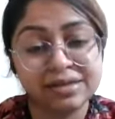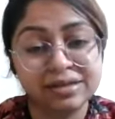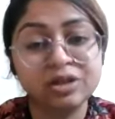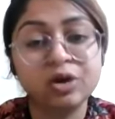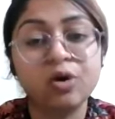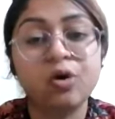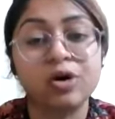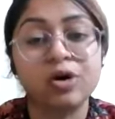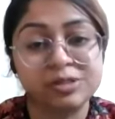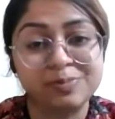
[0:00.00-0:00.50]

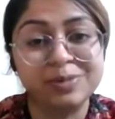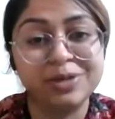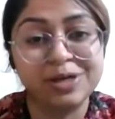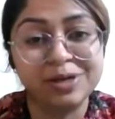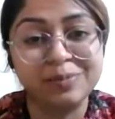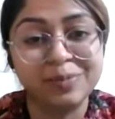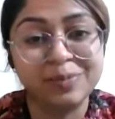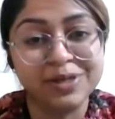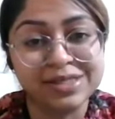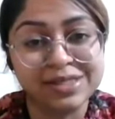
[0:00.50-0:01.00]
the
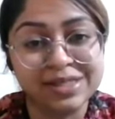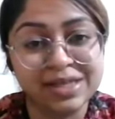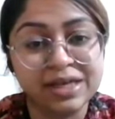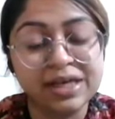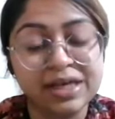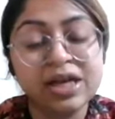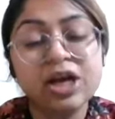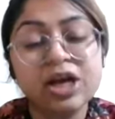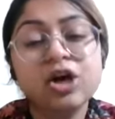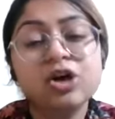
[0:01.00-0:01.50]
hospital per se.
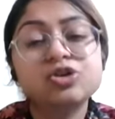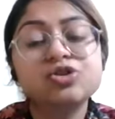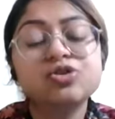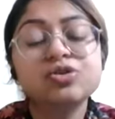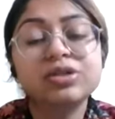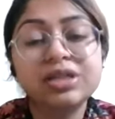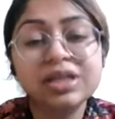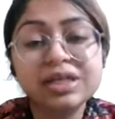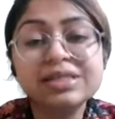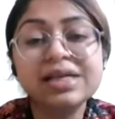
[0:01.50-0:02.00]
So
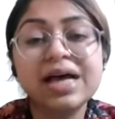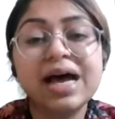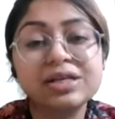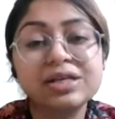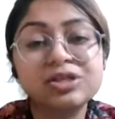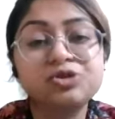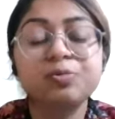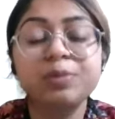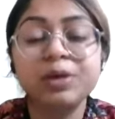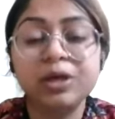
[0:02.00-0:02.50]
this
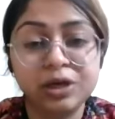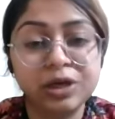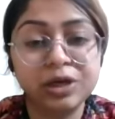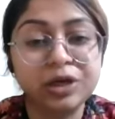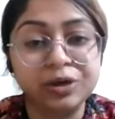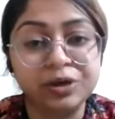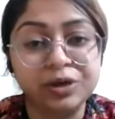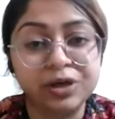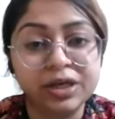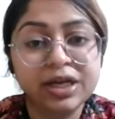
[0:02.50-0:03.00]
has to be
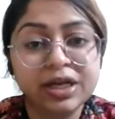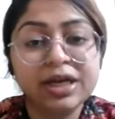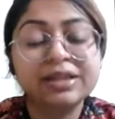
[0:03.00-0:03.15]
cleared